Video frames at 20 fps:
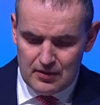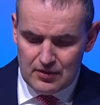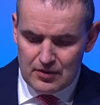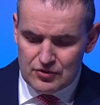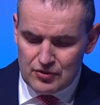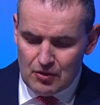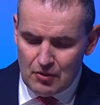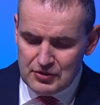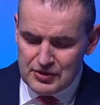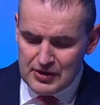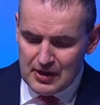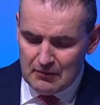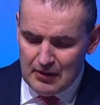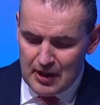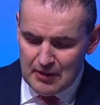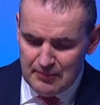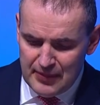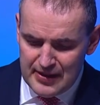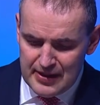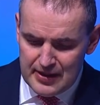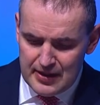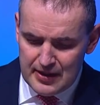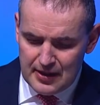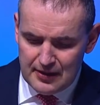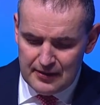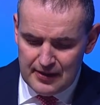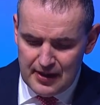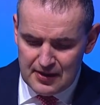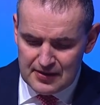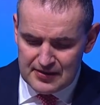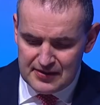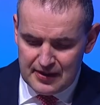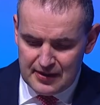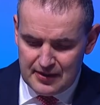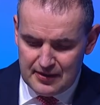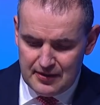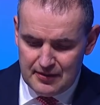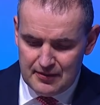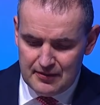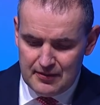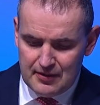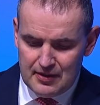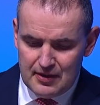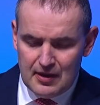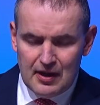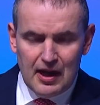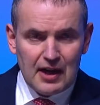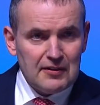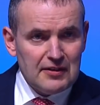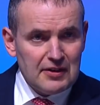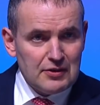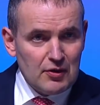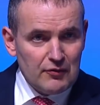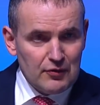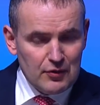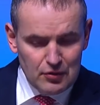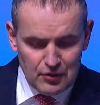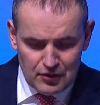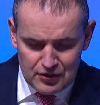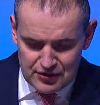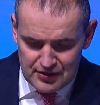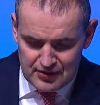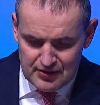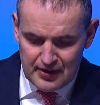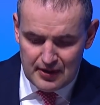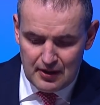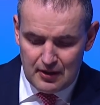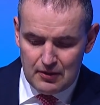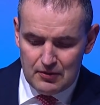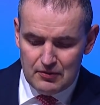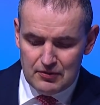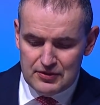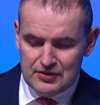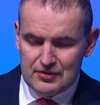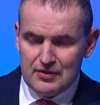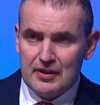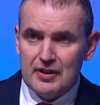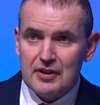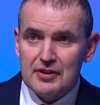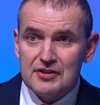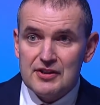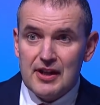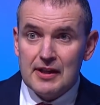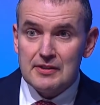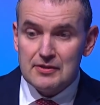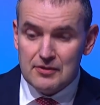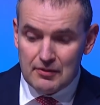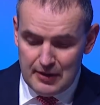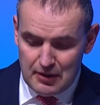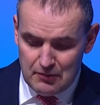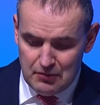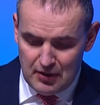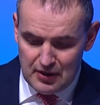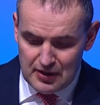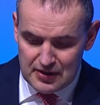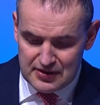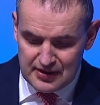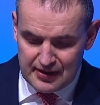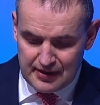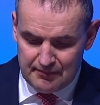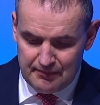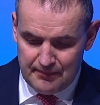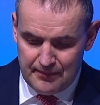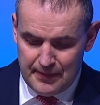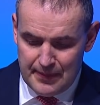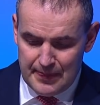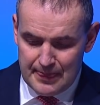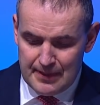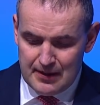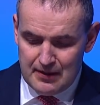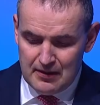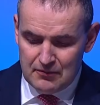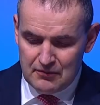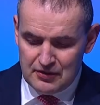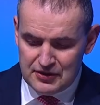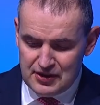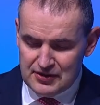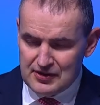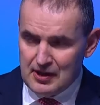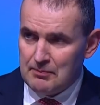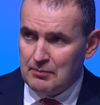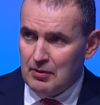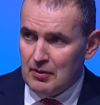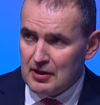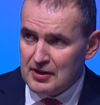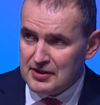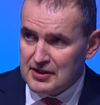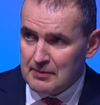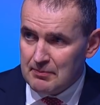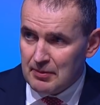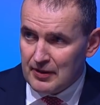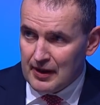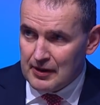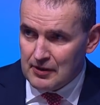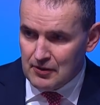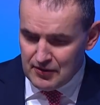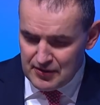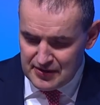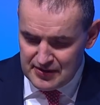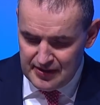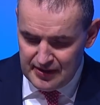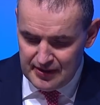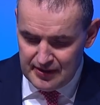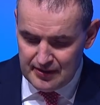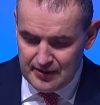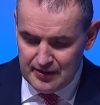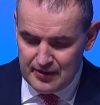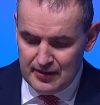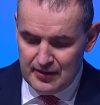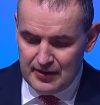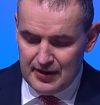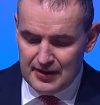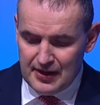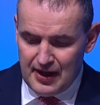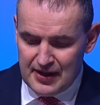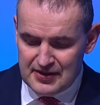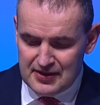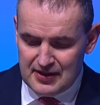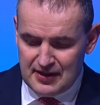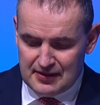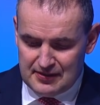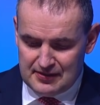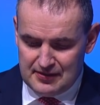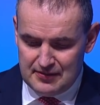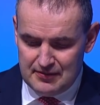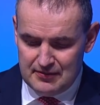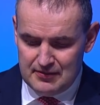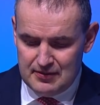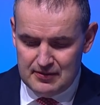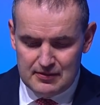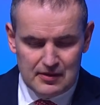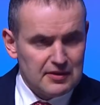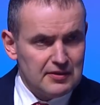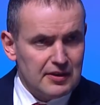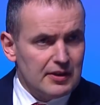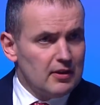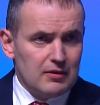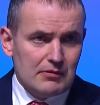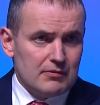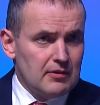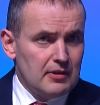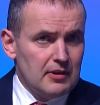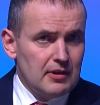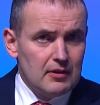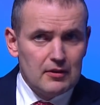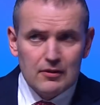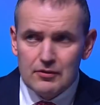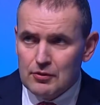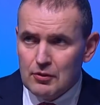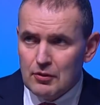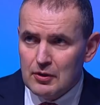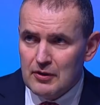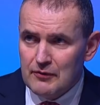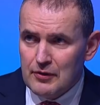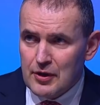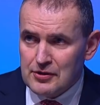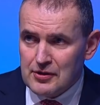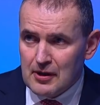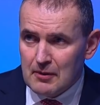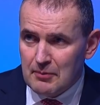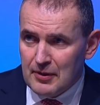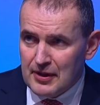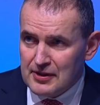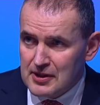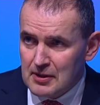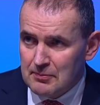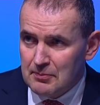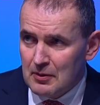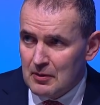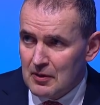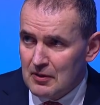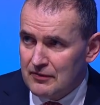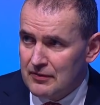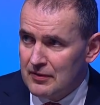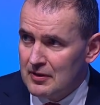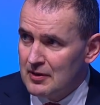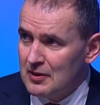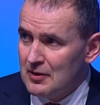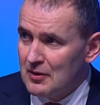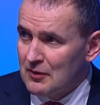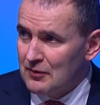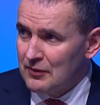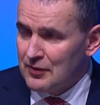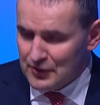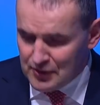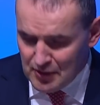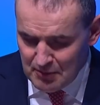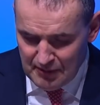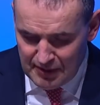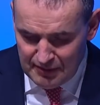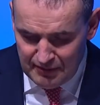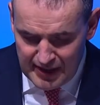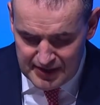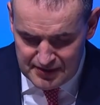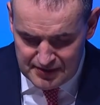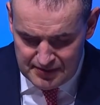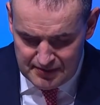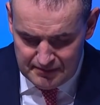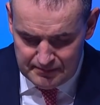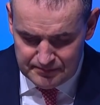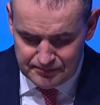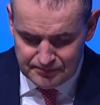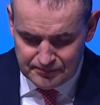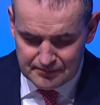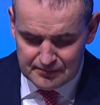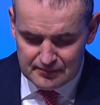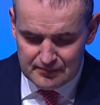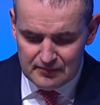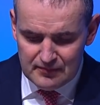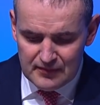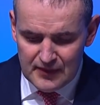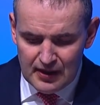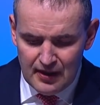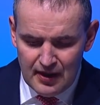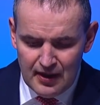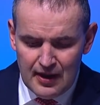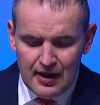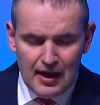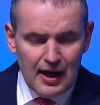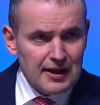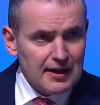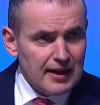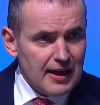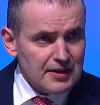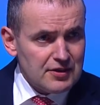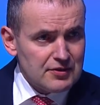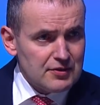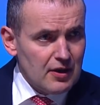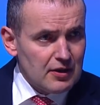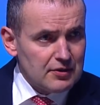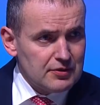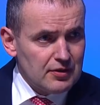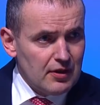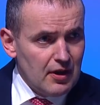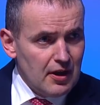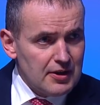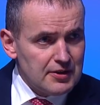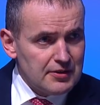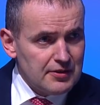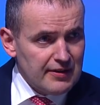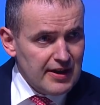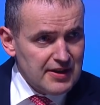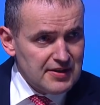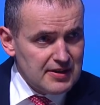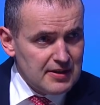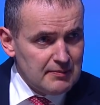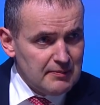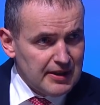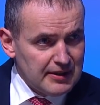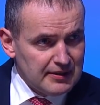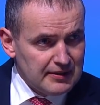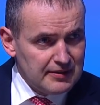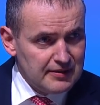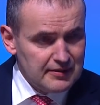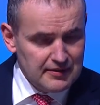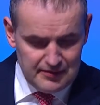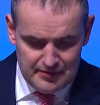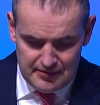social well-being in the Arctic, and this, of course, includes gender equality, which is a policy priority in Iceland, and the universal principle of human rights. And let's not underestimate